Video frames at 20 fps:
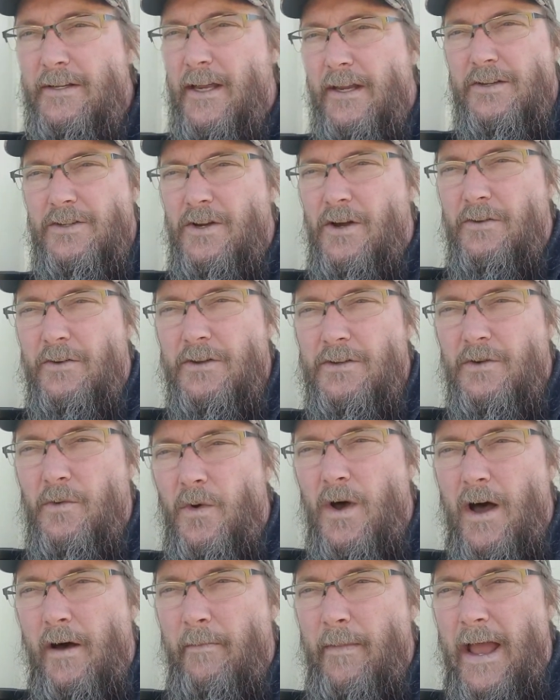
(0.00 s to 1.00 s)
I installed this a
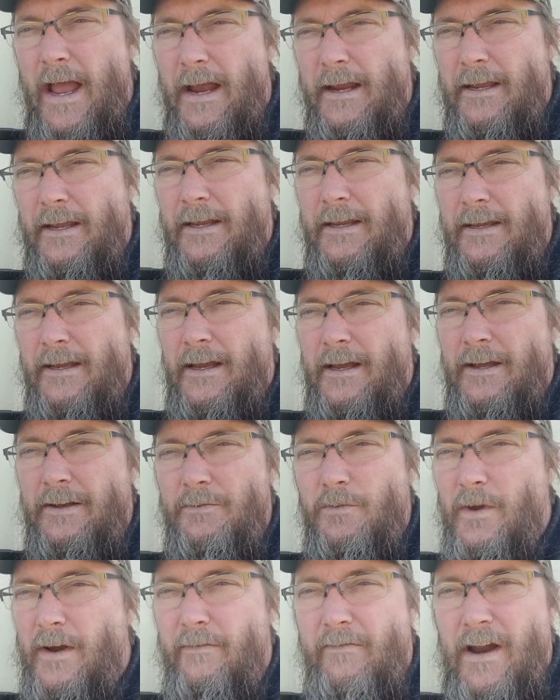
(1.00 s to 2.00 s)
while back,
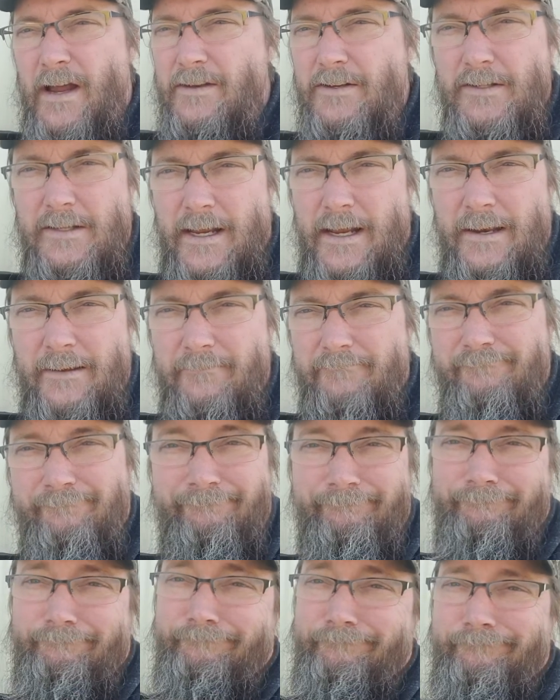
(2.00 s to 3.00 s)
whenever I just had a
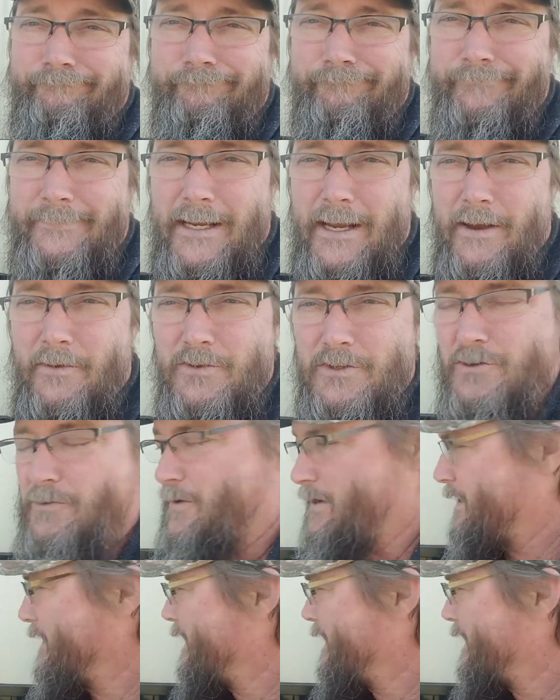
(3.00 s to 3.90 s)
day I was doing